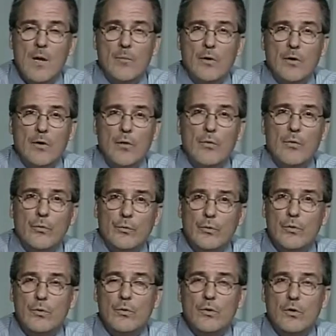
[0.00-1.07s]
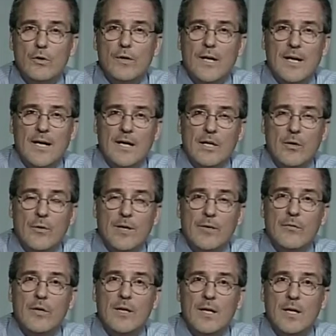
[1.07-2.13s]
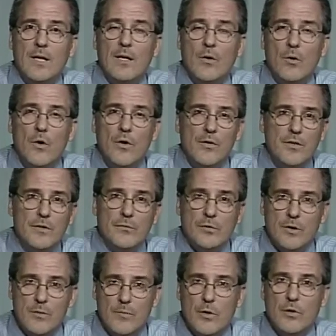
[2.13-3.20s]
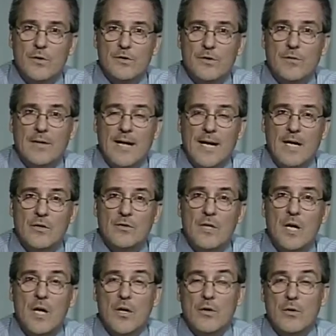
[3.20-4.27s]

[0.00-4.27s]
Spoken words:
But go through, look, at everything, all the different components of the house.